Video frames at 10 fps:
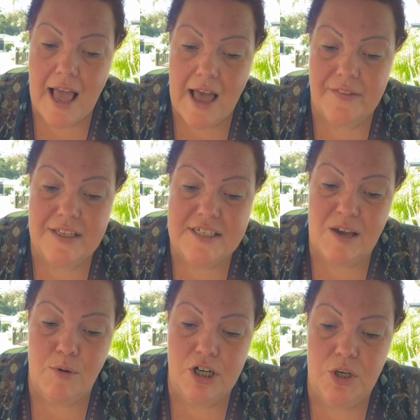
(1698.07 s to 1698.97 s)
and then
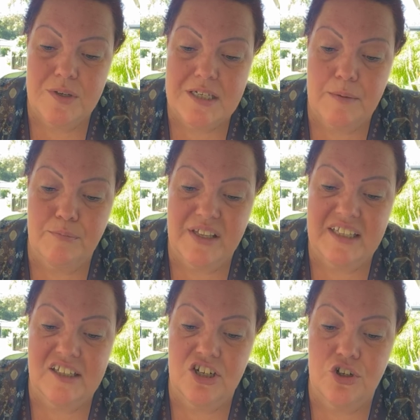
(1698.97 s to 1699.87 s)
someone who is
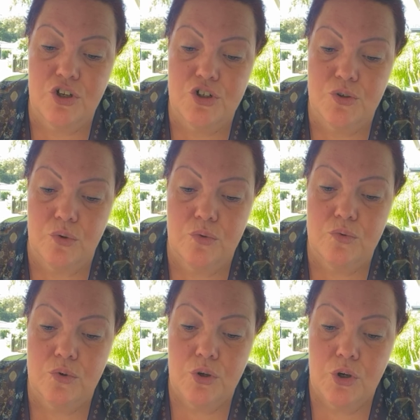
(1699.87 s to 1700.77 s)
completely
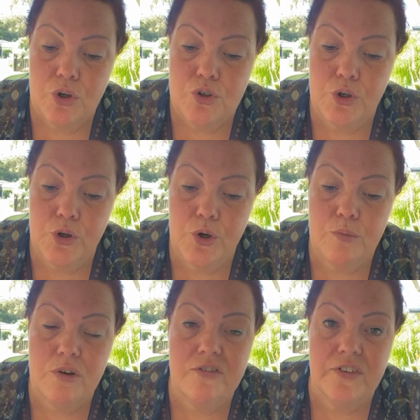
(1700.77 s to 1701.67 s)
neutral to
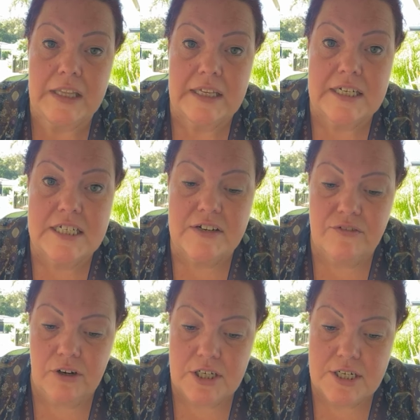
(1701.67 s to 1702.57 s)
whom you feel
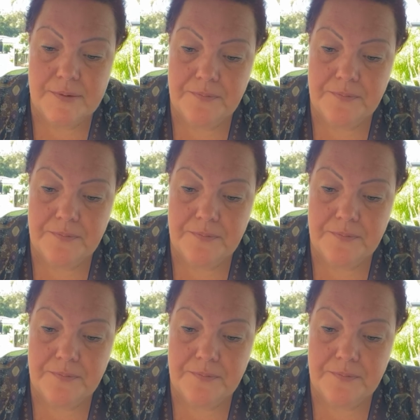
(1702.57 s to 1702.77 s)
indifferent.